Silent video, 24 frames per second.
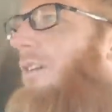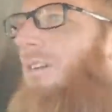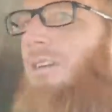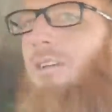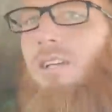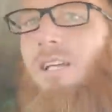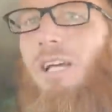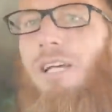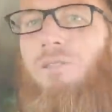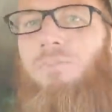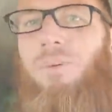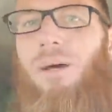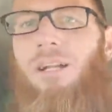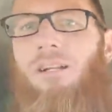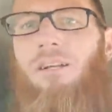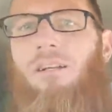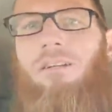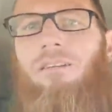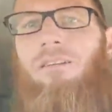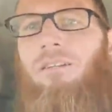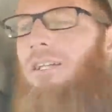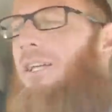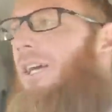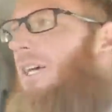You guys
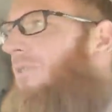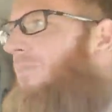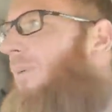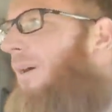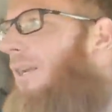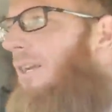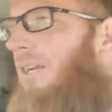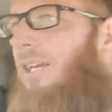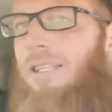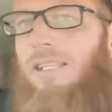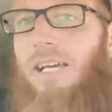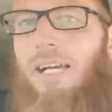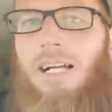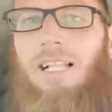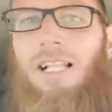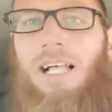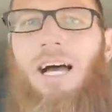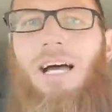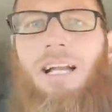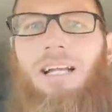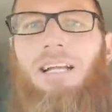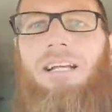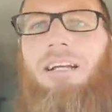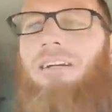better get the hell
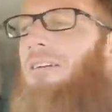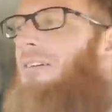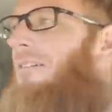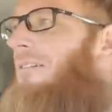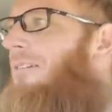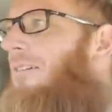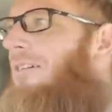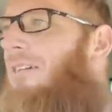out of here."